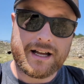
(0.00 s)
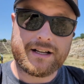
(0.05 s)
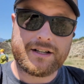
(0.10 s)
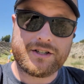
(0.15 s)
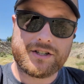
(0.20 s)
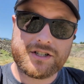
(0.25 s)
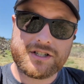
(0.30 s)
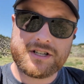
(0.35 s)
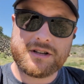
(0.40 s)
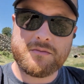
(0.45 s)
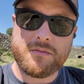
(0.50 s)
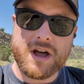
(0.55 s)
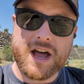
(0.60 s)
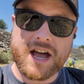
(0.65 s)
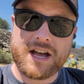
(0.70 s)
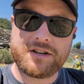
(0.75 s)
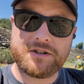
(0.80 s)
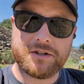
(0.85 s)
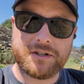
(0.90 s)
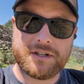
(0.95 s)
Just
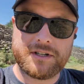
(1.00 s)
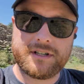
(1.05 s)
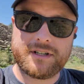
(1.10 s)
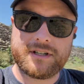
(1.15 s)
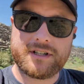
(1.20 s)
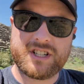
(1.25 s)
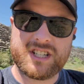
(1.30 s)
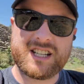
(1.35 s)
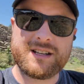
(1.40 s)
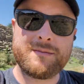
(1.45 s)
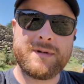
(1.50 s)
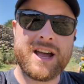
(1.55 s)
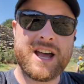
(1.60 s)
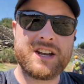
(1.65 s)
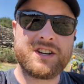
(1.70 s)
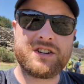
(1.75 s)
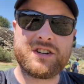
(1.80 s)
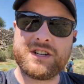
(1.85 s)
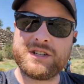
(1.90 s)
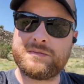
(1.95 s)
imagine, just
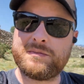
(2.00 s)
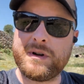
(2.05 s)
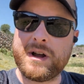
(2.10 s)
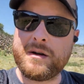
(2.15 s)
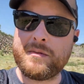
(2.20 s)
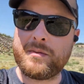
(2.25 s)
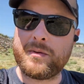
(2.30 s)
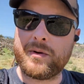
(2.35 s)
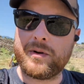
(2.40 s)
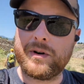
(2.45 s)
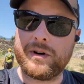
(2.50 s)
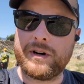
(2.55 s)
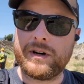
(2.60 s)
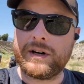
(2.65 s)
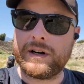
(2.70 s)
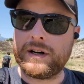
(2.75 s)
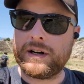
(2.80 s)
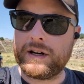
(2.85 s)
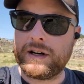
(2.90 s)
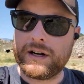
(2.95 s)
imagine all these people.
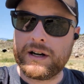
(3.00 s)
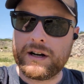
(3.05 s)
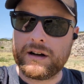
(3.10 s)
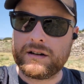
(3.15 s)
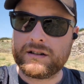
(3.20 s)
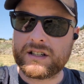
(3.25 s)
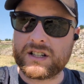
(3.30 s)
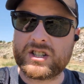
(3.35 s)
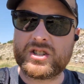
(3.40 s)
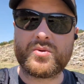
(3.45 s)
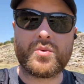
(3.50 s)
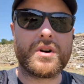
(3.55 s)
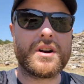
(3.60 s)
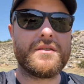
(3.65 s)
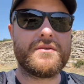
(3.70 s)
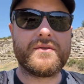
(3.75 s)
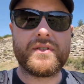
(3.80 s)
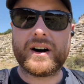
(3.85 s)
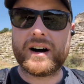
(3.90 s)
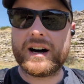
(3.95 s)
Like
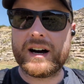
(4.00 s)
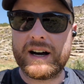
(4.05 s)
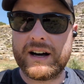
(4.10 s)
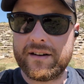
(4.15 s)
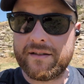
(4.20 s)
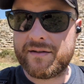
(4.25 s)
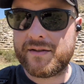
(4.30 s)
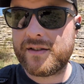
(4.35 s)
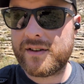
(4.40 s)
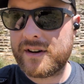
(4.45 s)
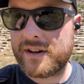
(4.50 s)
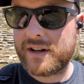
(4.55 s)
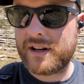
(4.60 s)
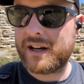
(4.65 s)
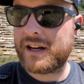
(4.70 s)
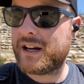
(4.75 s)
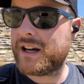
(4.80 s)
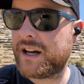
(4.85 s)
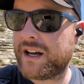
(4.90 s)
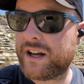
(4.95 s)
25,
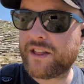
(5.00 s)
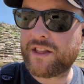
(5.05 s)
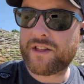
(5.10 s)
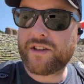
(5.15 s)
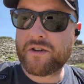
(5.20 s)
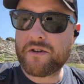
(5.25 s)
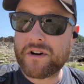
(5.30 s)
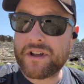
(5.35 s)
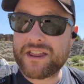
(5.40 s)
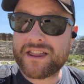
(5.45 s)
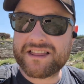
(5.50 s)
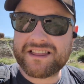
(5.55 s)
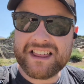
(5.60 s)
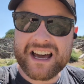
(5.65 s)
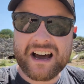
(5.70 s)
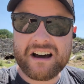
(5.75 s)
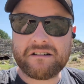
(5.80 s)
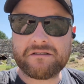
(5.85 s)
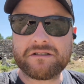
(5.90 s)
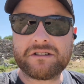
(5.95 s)

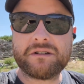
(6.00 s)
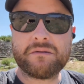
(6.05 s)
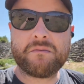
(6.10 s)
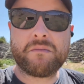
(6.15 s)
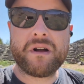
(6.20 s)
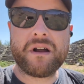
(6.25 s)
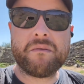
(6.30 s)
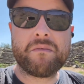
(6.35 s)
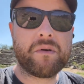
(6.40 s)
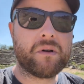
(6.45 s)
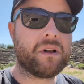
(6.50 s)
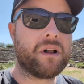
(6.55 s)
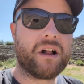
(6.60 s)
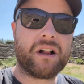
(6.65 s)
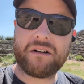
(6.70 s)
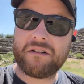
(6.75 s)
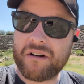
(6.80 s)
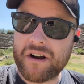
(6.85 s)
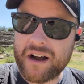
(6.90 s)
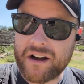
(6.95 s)
30,000 people all
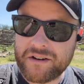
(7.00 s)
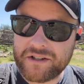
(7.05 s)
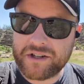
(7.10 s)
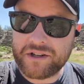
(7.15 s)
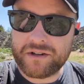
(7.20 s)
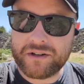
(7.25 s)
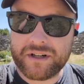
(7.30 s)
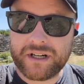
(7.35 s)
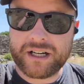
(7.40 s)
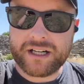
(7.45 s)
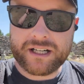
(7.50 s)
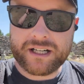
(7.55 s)
around you.